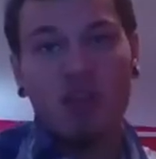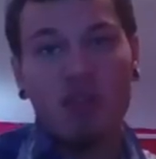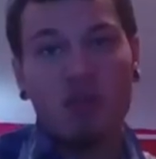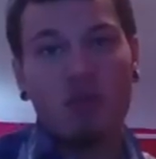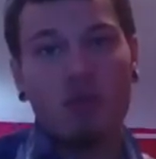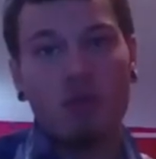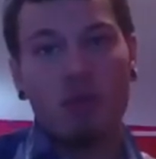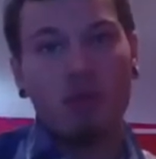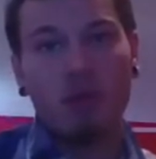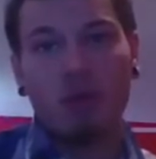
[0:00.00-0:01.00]
through,
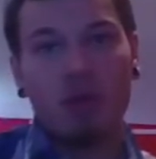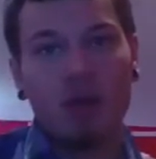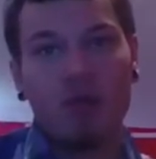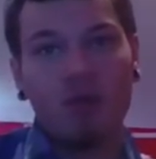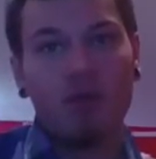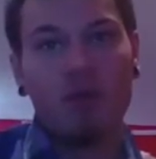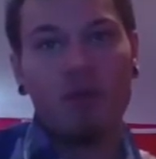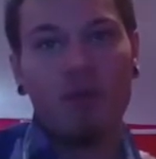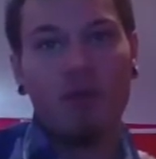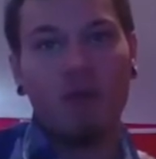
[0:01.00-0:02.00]
been there for you
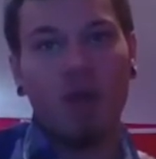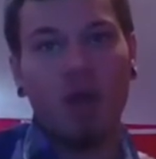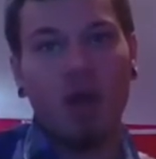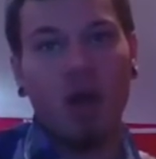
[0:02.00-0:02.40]
forever.